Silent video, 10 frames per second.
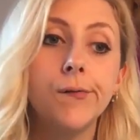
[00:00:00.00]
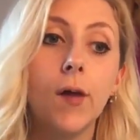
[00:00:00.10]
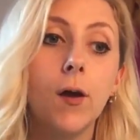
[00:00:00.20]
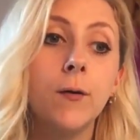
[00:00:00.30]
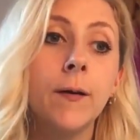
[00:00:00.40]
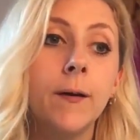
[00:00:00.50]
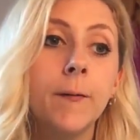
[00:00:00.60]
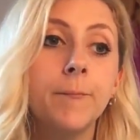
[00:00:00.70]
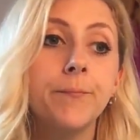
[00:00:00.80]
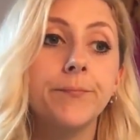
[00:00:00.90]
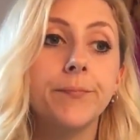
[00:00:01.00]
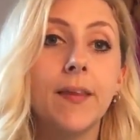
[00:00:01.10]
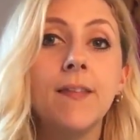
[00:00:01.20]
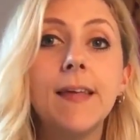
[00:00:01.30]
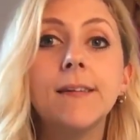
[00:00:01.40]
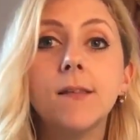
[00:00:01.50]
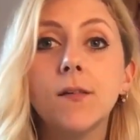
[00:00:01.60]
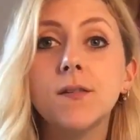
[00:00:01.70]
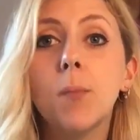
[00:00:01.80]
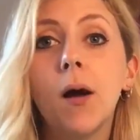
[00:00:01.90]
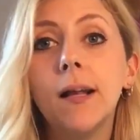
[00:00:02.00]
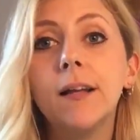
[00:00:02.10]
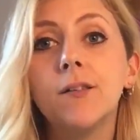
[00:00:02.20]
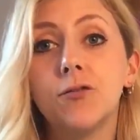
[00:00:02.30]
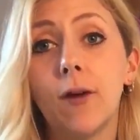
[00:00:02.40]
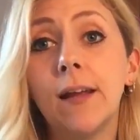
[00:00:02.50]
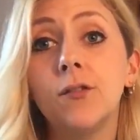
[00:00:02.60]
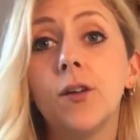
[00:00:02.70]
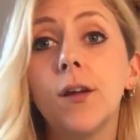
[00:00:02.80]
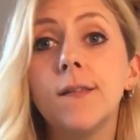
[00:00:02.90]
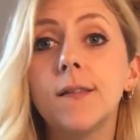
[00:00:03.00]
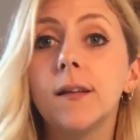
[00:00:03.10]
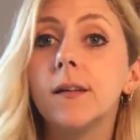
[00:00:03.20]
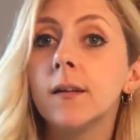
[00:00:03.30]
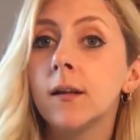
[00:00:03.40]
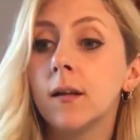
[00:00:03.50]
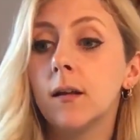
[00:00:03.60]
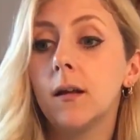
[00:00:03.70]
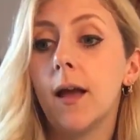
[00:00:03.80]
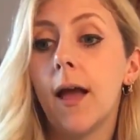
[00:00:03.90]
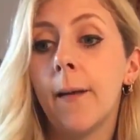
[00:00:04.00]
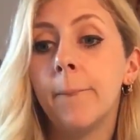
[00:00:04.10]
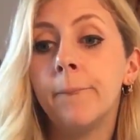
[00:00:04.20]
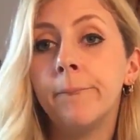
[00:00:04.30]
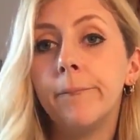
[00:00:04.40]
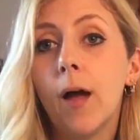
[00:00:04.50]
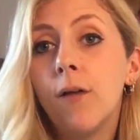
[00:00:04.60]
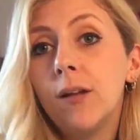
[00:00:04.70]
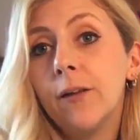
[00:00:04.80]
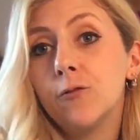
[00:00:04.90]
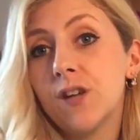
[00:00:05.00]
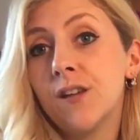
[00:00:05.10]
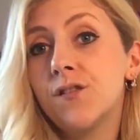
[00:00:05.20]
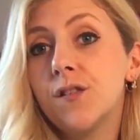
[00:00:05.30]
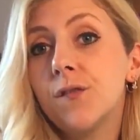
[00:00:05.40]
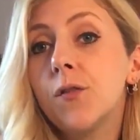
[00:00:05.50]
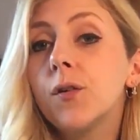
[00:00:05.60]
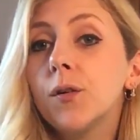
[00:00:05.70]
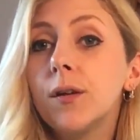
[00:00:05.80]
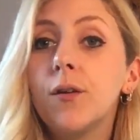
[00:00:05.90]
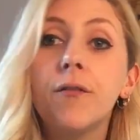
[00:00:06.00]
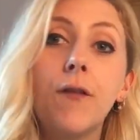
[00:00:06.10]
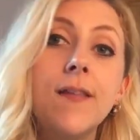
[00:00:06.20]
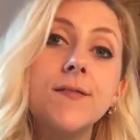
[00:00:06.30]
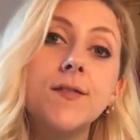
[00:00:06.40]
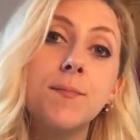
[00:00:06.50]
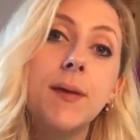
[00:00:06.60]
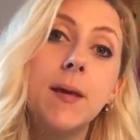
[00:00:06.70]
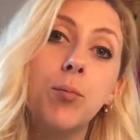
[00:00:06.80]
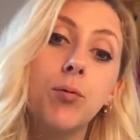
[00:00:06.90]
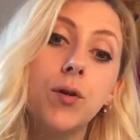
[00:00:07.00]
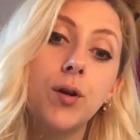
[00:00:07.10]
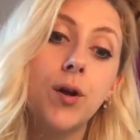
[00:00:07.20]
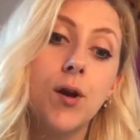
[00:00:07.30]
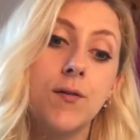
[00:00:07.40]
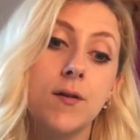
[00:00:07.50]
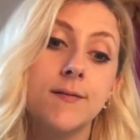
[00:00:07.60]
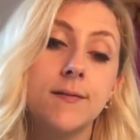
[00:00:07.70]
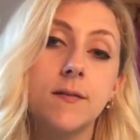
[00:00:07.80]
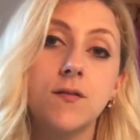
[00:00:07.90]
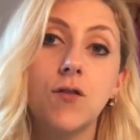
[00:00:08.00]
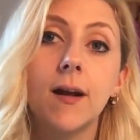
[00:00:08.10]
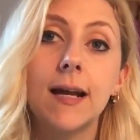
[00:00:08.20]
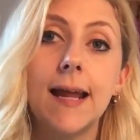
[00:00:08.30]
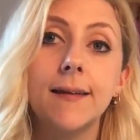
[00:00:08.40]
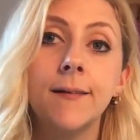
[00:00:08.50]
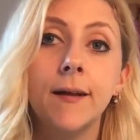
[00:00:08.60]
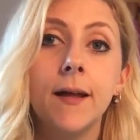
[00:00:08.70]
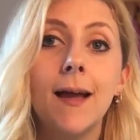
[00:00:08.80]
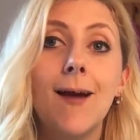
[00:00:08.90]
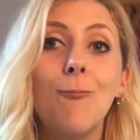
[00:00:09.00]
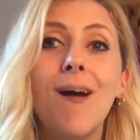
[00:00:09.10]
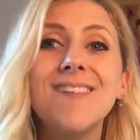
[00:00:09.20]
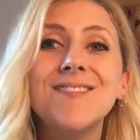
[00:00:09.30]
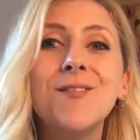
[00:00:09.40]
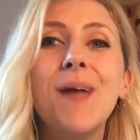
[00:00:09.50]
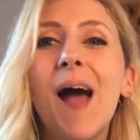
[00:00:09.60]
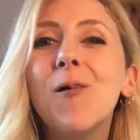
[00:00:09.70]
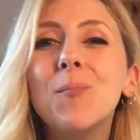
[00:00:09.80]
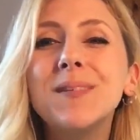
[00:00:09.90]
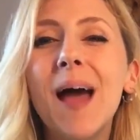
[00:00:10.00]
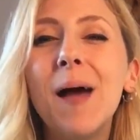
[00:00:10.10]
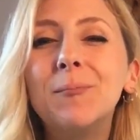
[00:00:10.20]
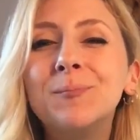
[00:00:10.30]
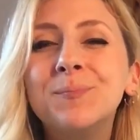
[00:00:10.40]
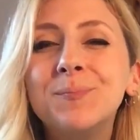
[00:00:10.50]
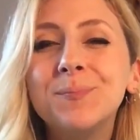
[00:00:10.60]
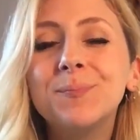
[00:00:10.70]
So things like smiling at strangers and other little gestures for your friends and people that you know that are struggling, ways to help them.